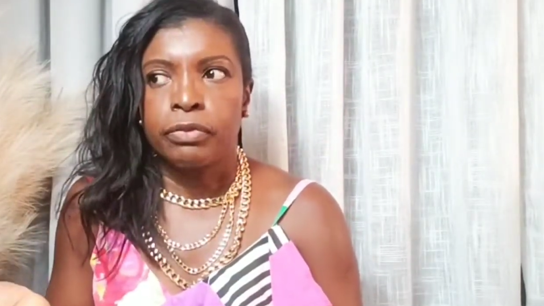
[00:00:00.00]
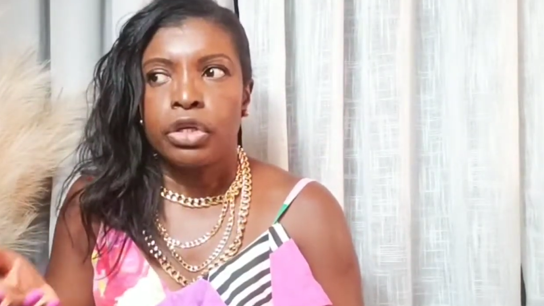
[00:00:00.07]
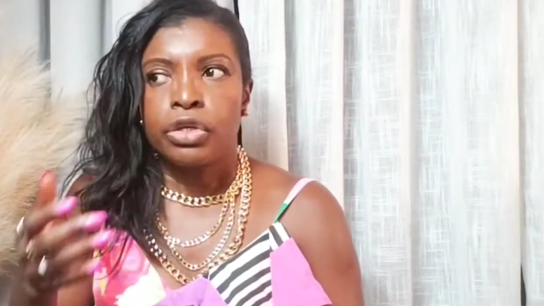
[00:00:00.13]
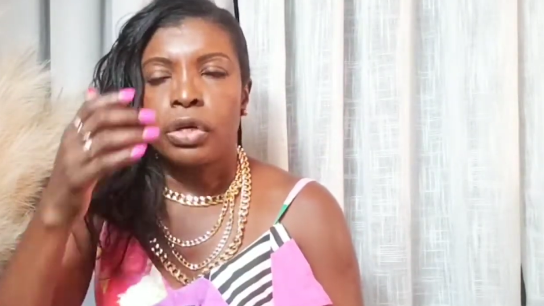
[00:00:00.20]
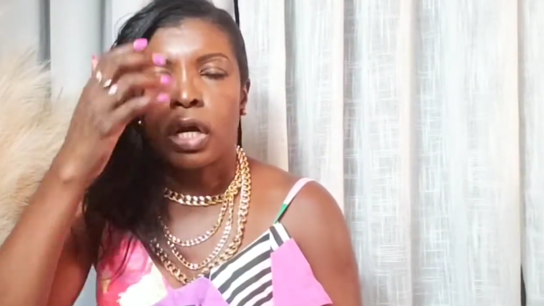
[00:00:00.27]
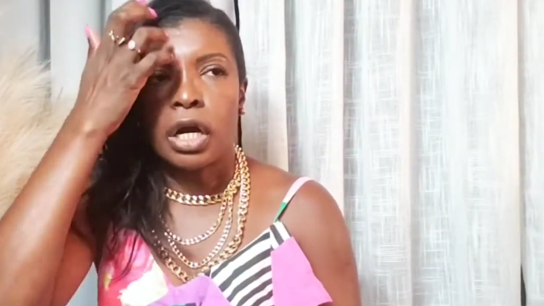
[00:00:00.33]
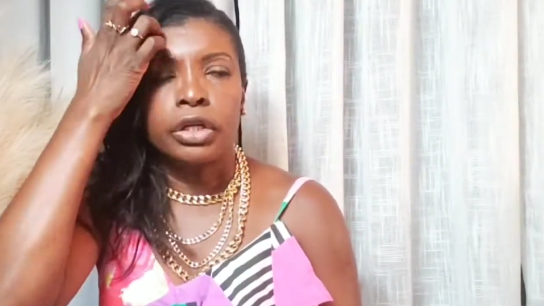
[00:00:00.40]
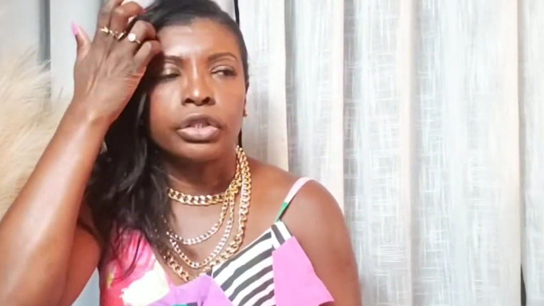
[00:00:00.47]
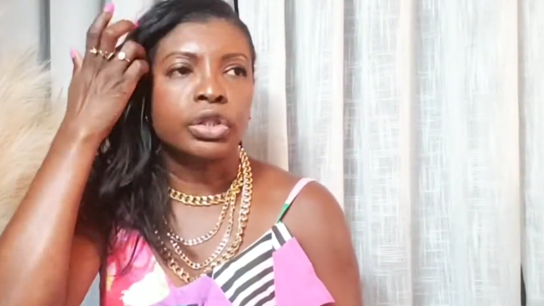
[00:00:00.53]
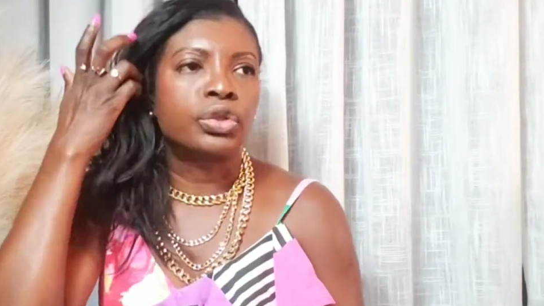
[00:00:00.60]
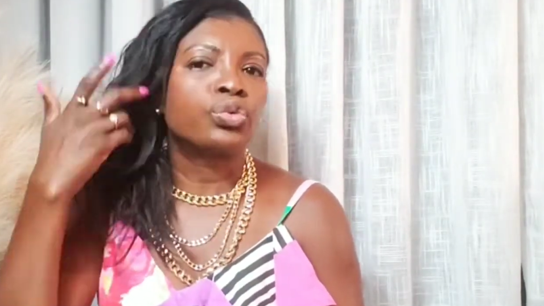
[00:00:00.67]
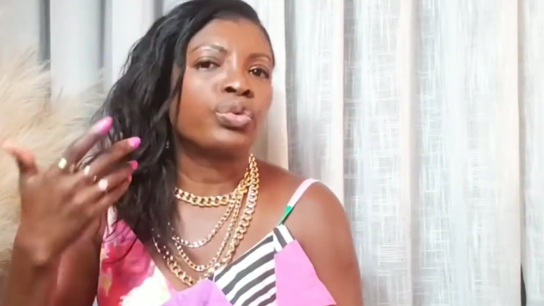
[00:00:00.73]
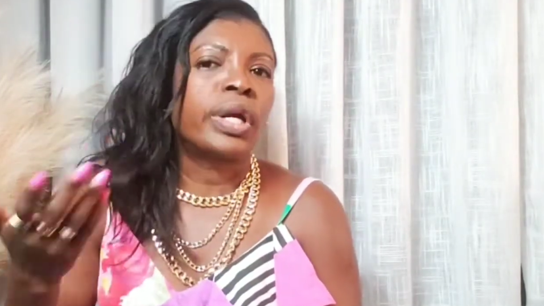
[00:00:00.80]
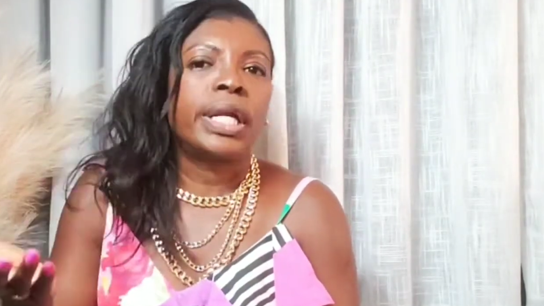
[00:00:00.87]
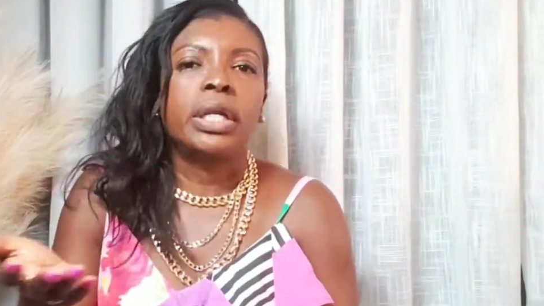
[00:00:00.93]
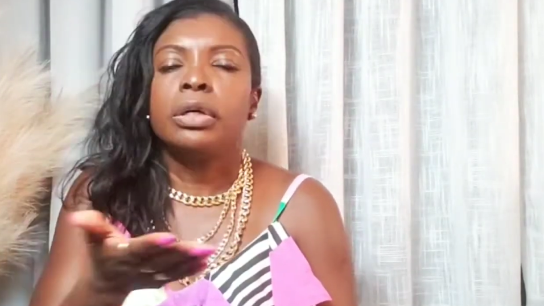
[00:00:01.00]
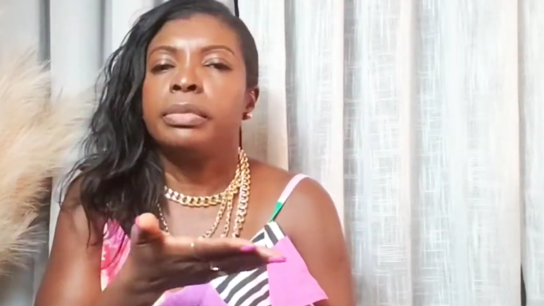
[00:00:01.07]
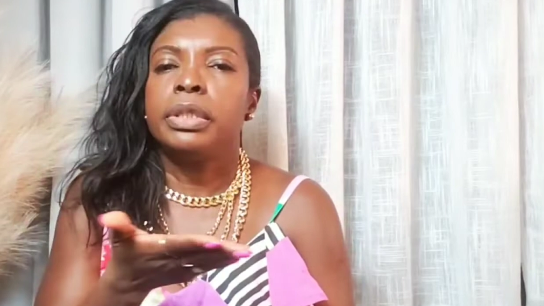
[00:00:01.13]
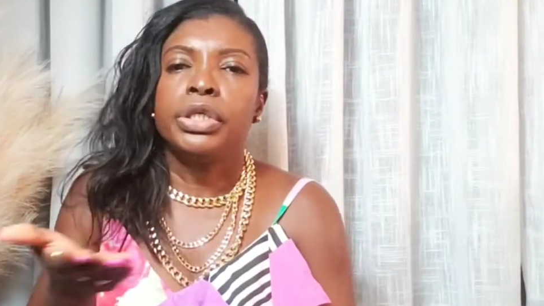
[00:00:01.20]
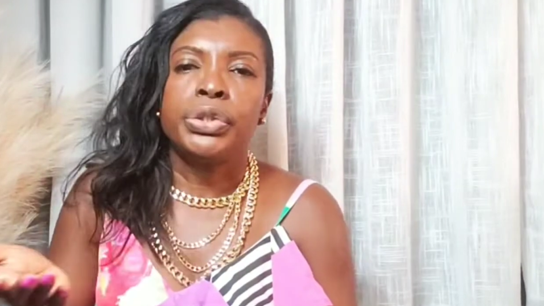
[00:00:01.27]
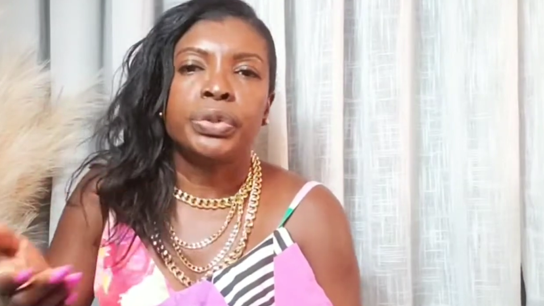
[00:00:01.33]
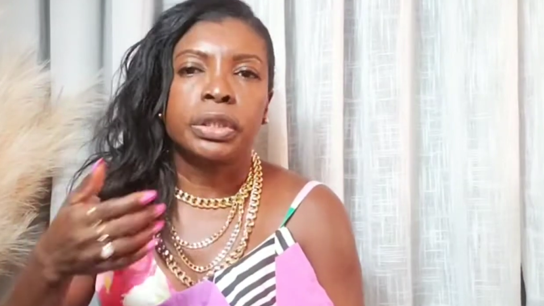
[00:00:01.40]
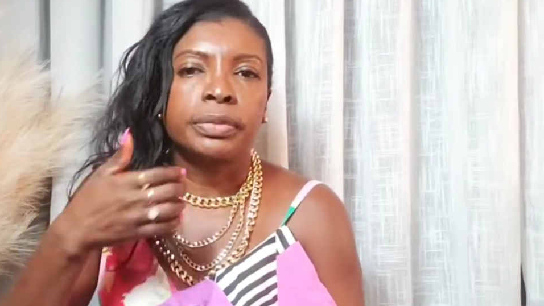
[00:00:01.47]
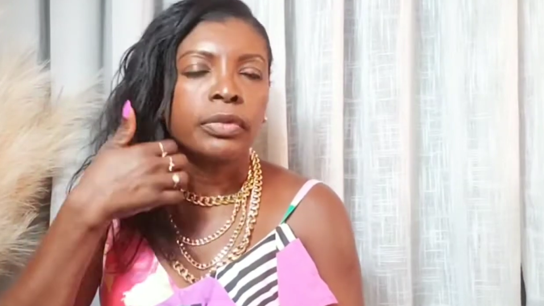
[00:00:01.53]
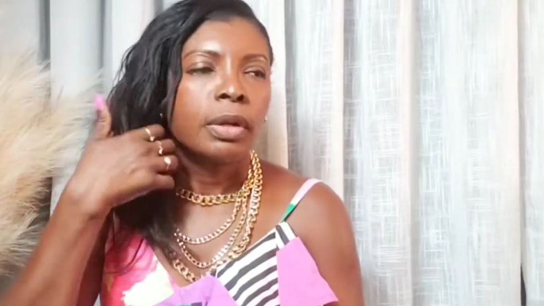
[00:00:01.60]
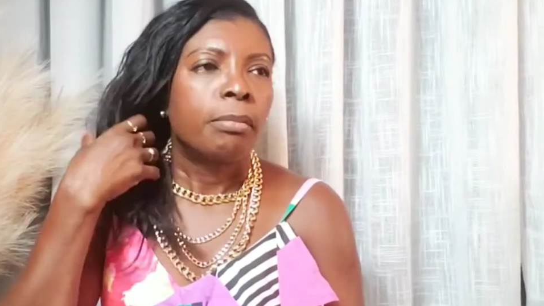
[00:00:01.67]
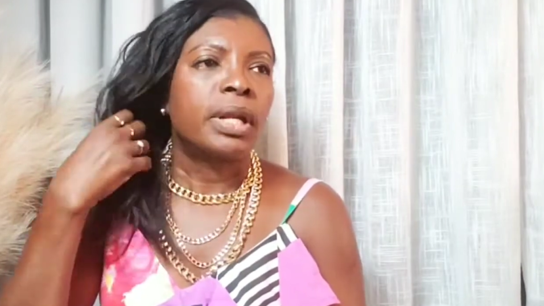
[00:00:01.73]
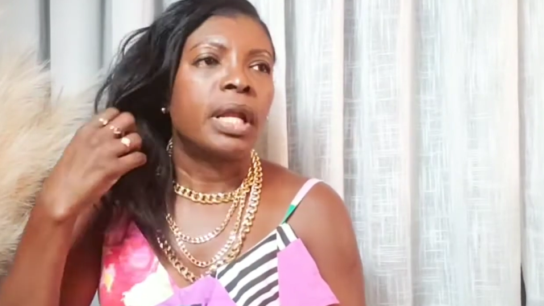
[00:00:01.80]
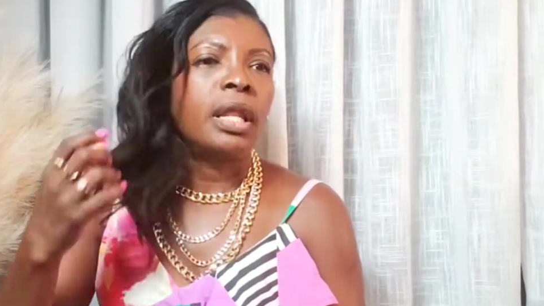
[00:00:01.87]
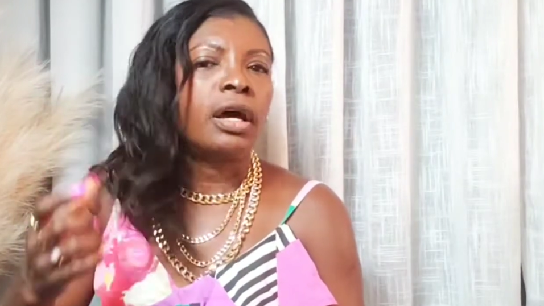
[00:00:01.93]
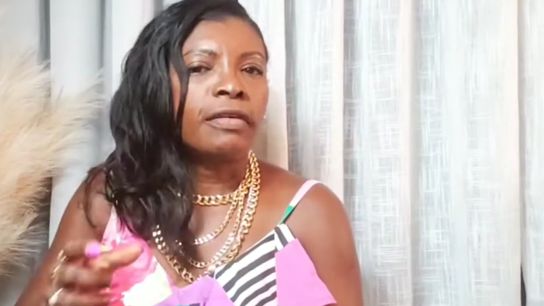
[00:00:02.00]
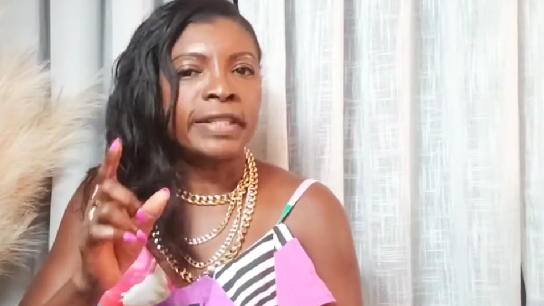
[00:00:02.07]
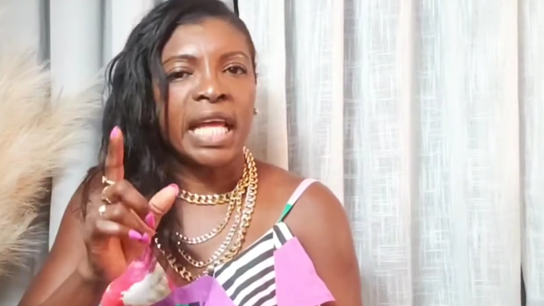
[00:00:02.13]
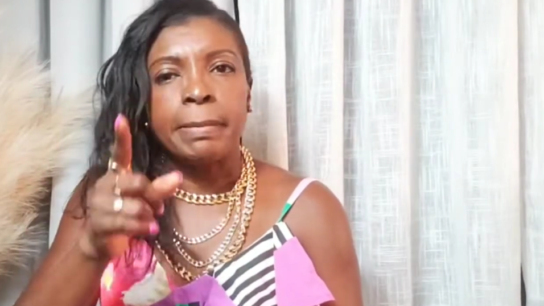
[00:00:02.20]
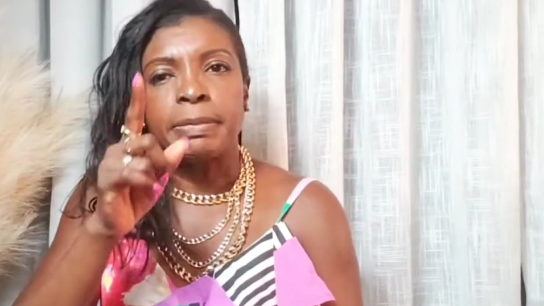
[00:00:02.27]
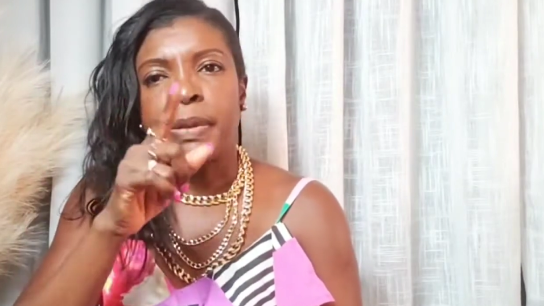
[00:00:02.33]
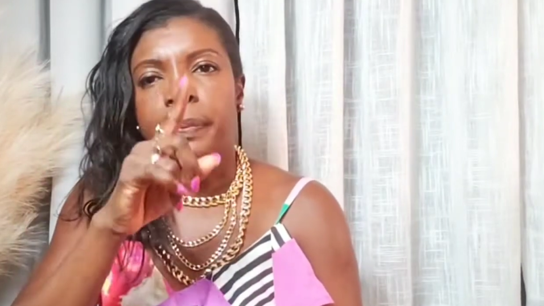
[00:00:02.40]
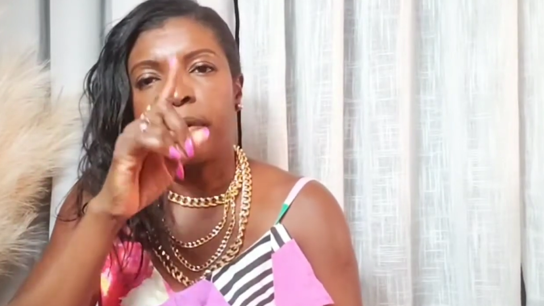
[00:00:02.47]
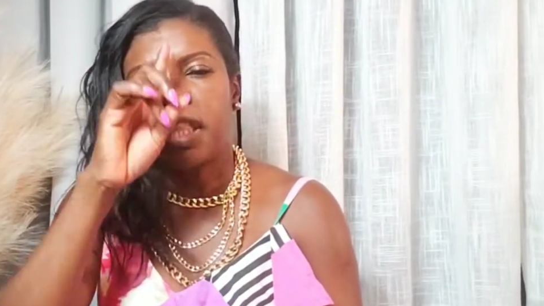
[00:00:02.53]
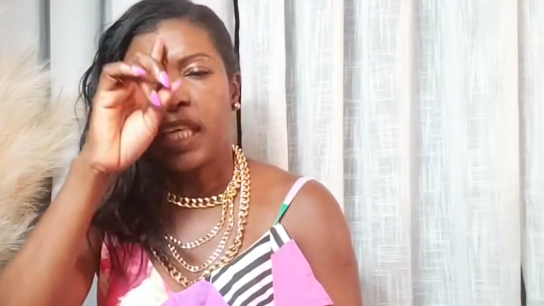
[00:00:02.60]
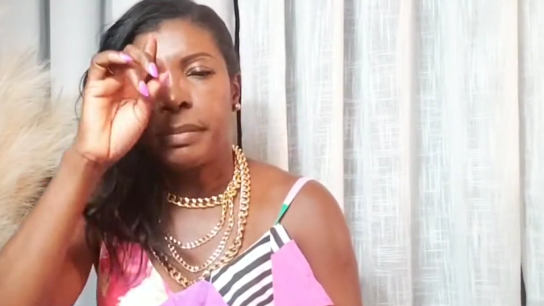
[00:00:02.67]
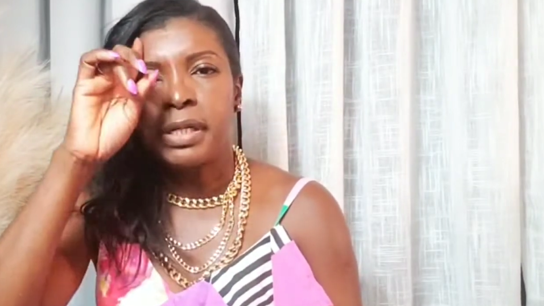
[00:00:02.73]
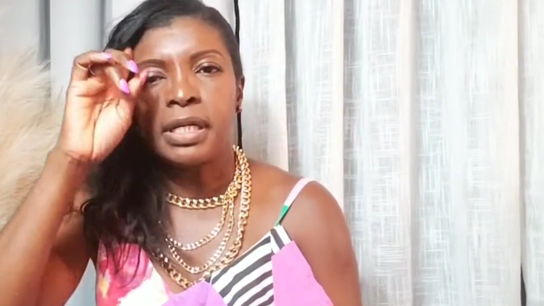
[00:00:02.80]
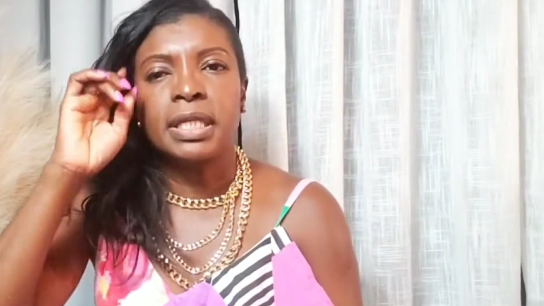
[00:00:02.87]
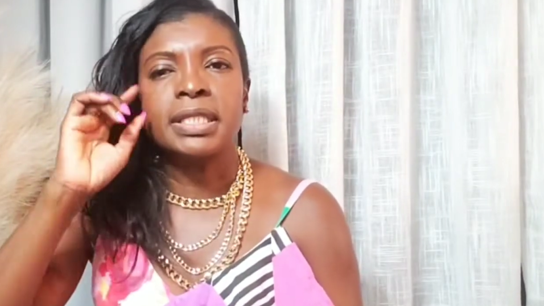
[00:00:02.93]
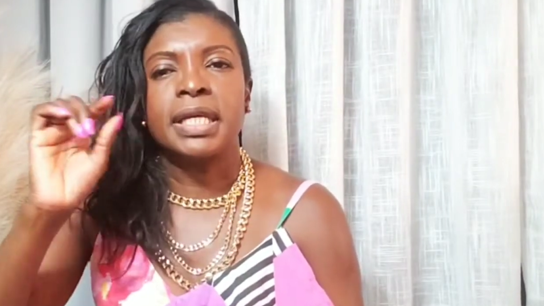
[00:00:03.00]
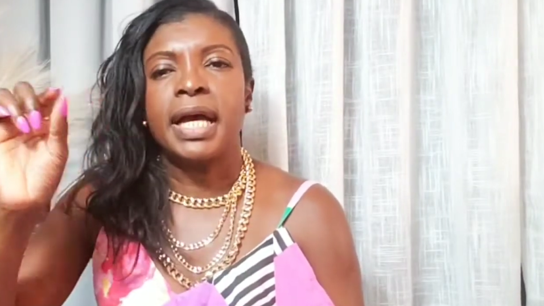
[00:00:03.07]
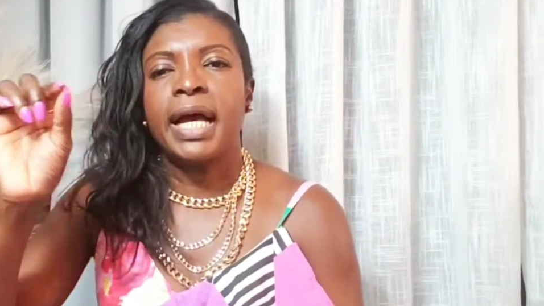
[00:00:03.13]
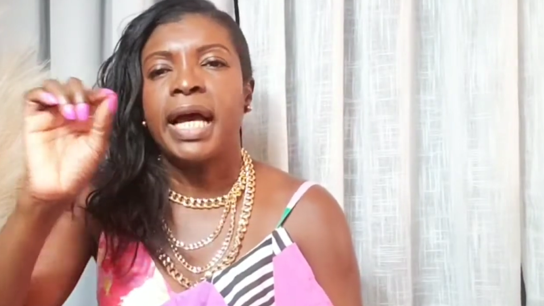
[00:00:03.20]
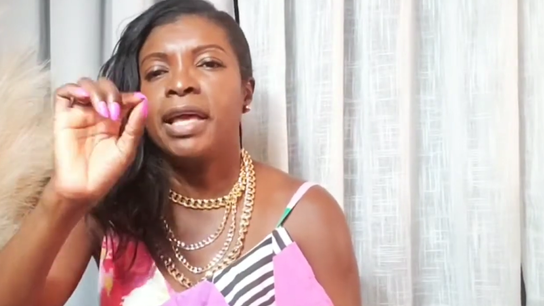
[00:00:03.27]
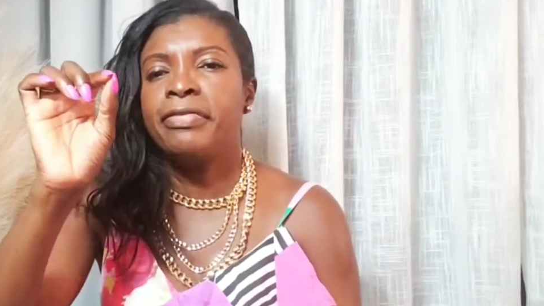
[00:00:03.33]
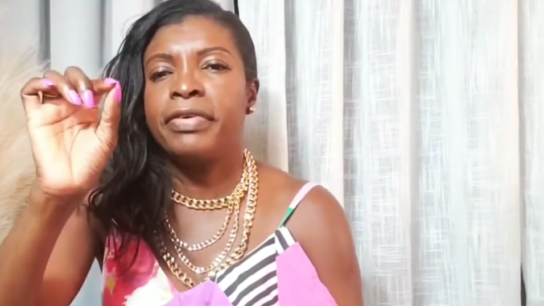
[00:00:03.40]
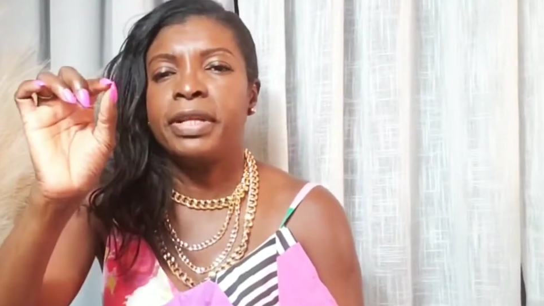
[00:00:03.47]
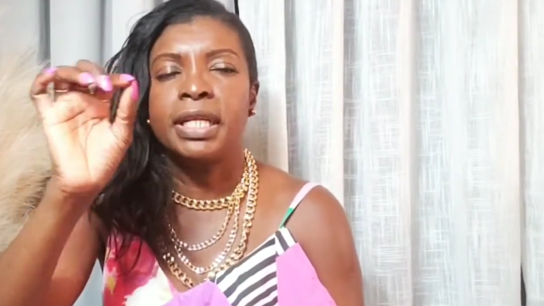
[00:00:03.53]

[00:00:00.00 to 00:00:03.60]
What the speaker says: You can't just randomly use it. But a lot of times people think because it's a hyphen,